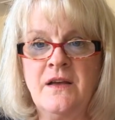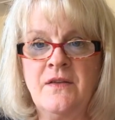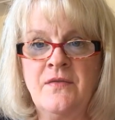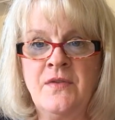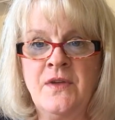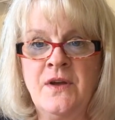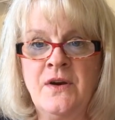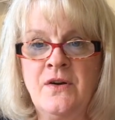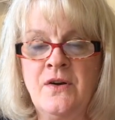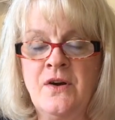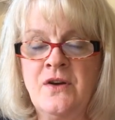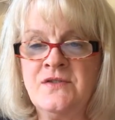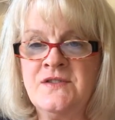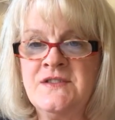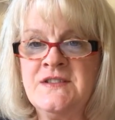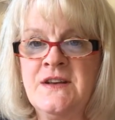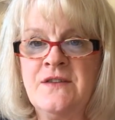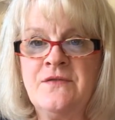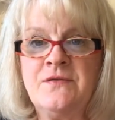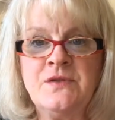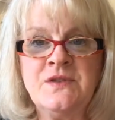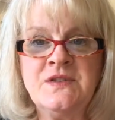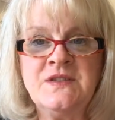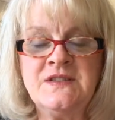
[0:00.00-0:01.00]
There are
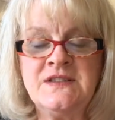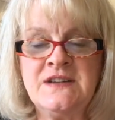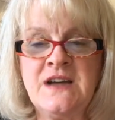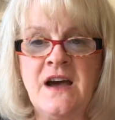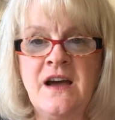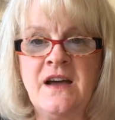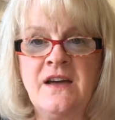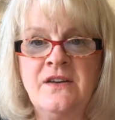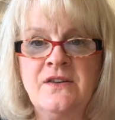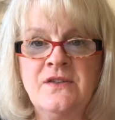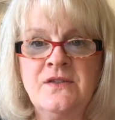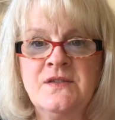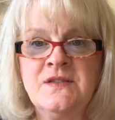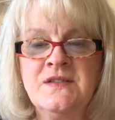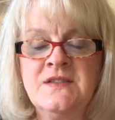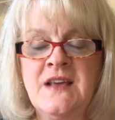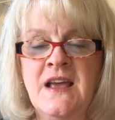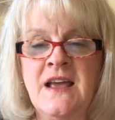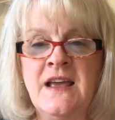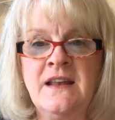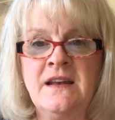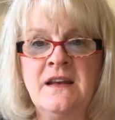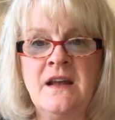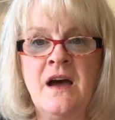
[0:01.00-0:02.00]
several styles,
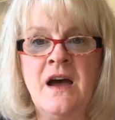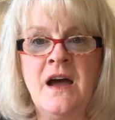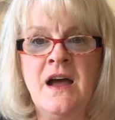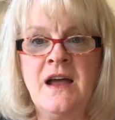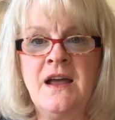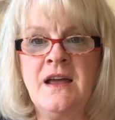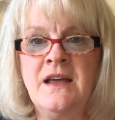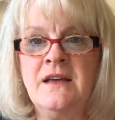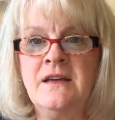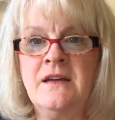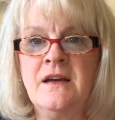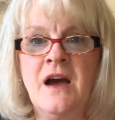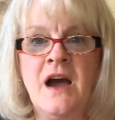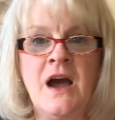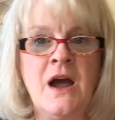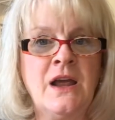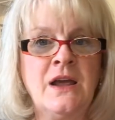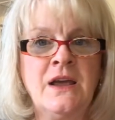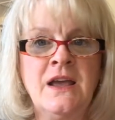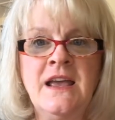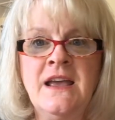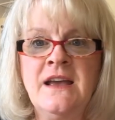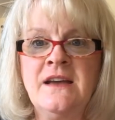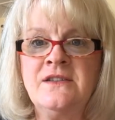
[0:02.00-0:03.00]
and I
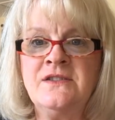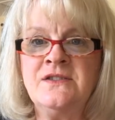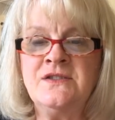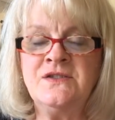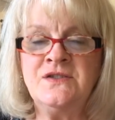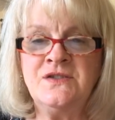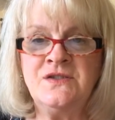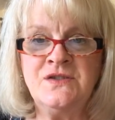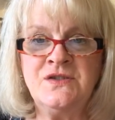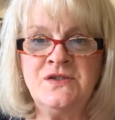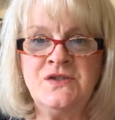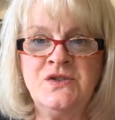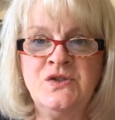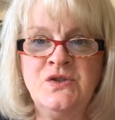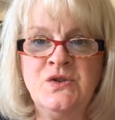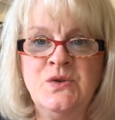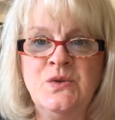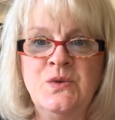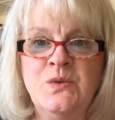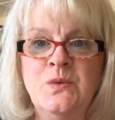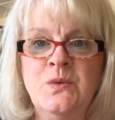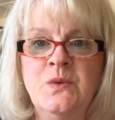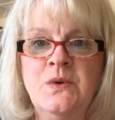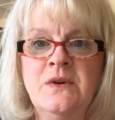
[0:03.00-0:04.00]
can't
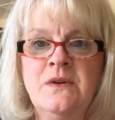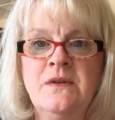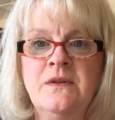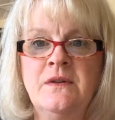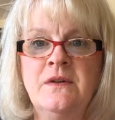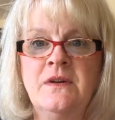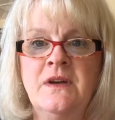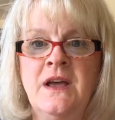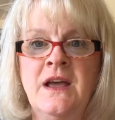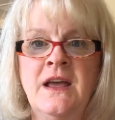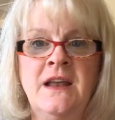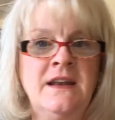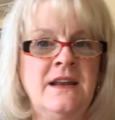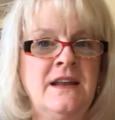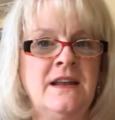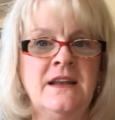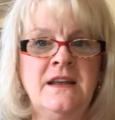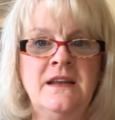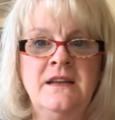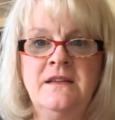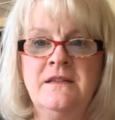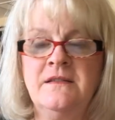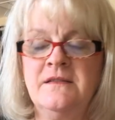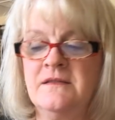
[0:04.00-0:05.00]
do
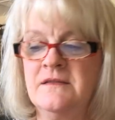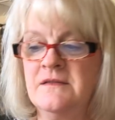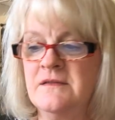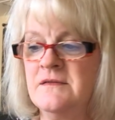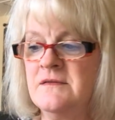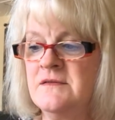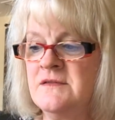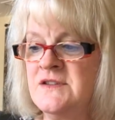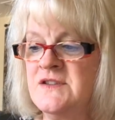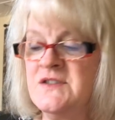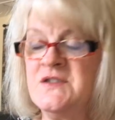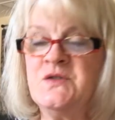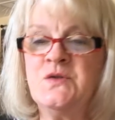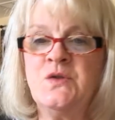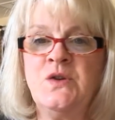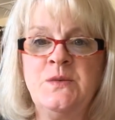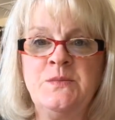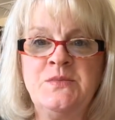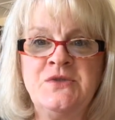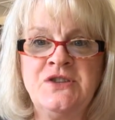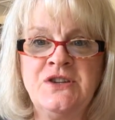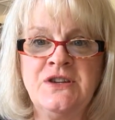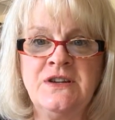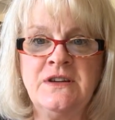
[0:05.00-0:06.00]
any
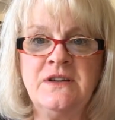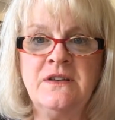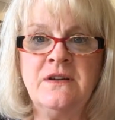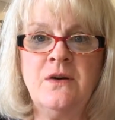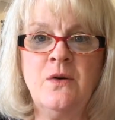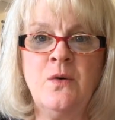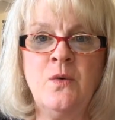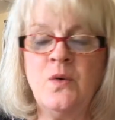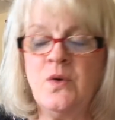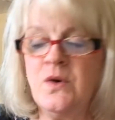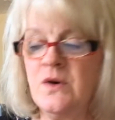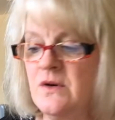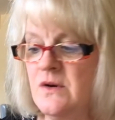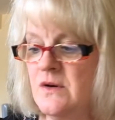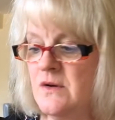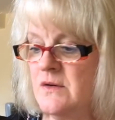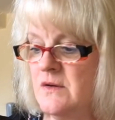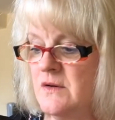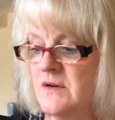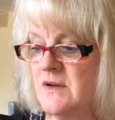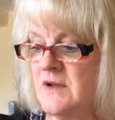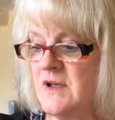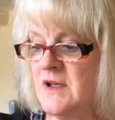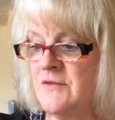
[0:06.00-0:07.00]
description or
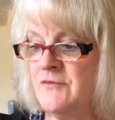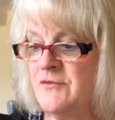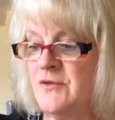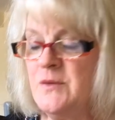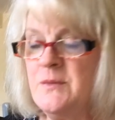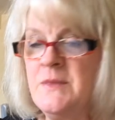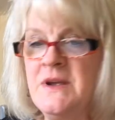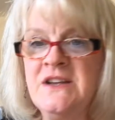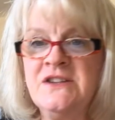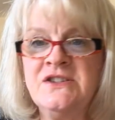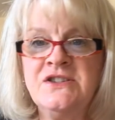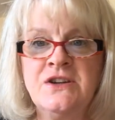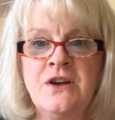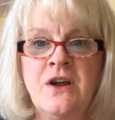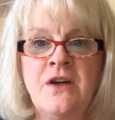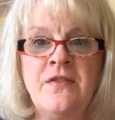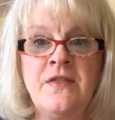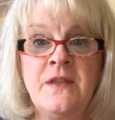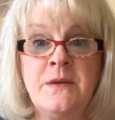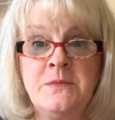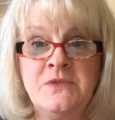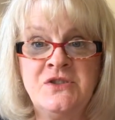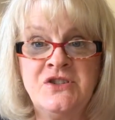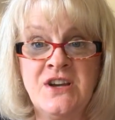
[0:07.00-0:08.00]
information
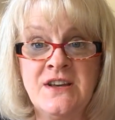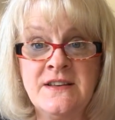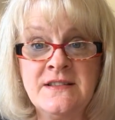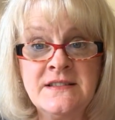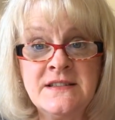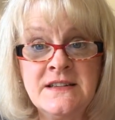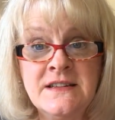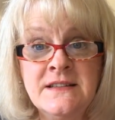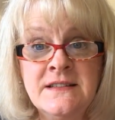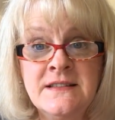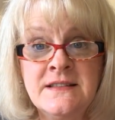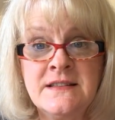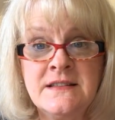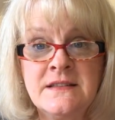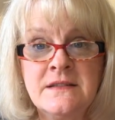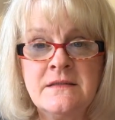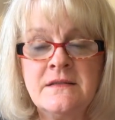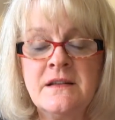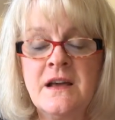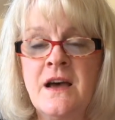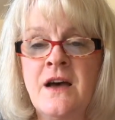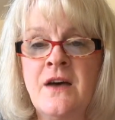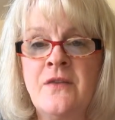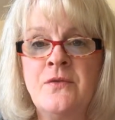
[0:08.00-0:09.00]
on them justice,
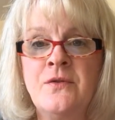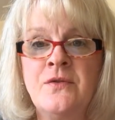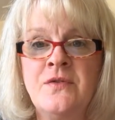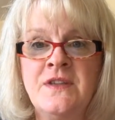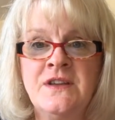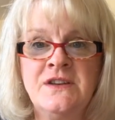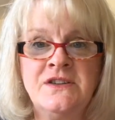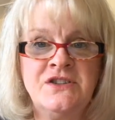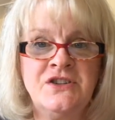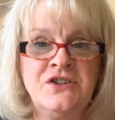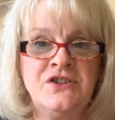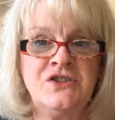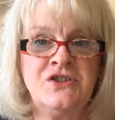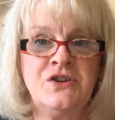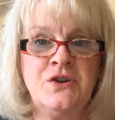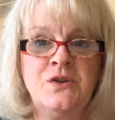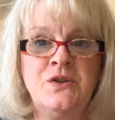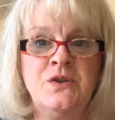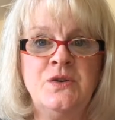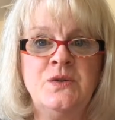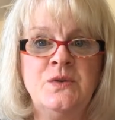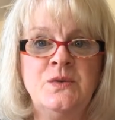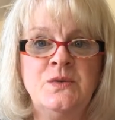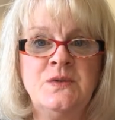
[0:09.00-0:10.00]
other than to show
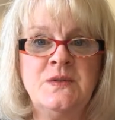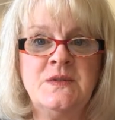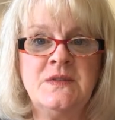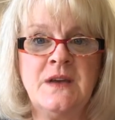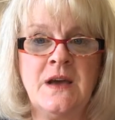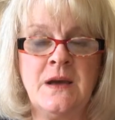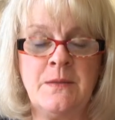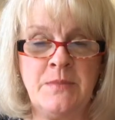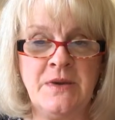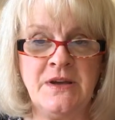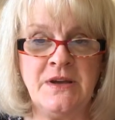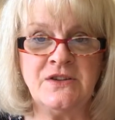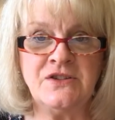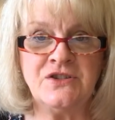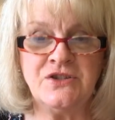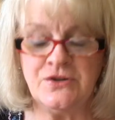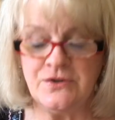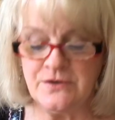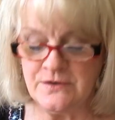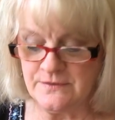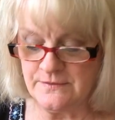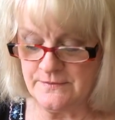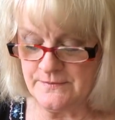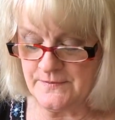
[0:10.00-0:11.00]
you a
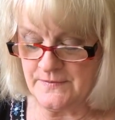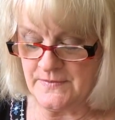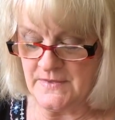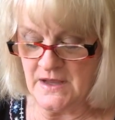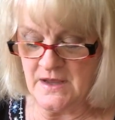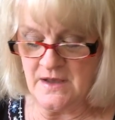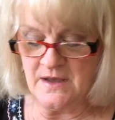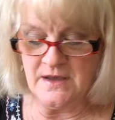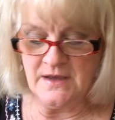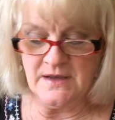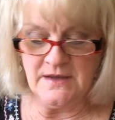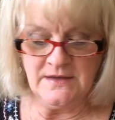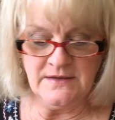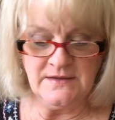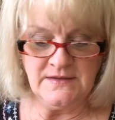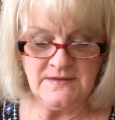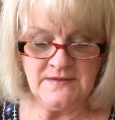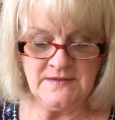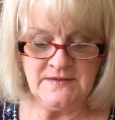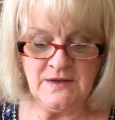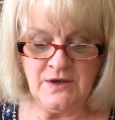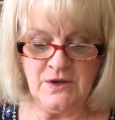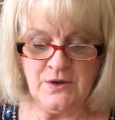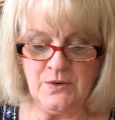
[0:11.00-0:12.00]
picture.
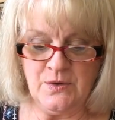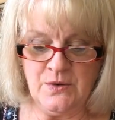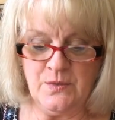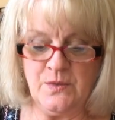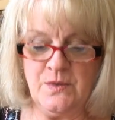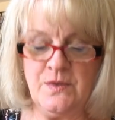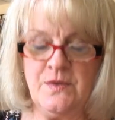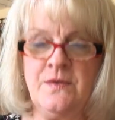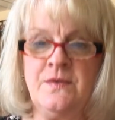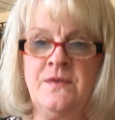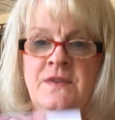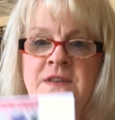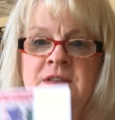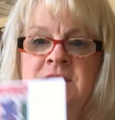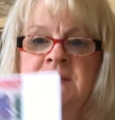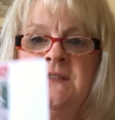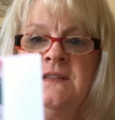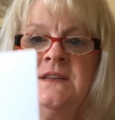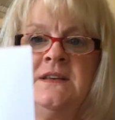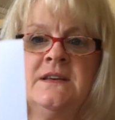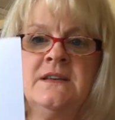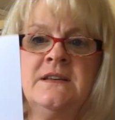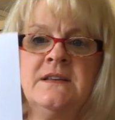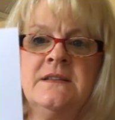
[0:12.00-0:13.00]
So this
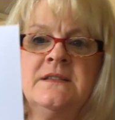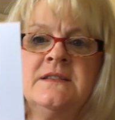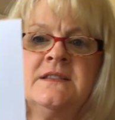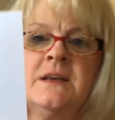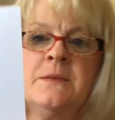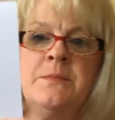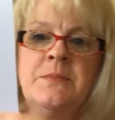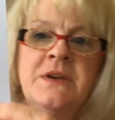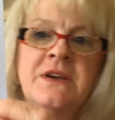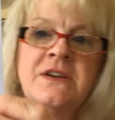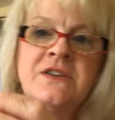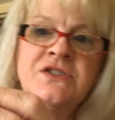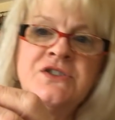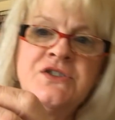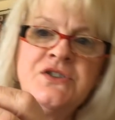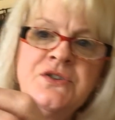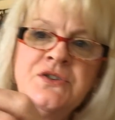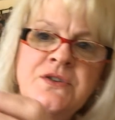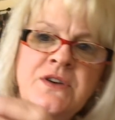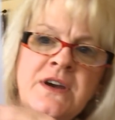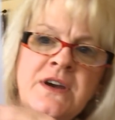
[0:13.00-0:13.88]
is a picture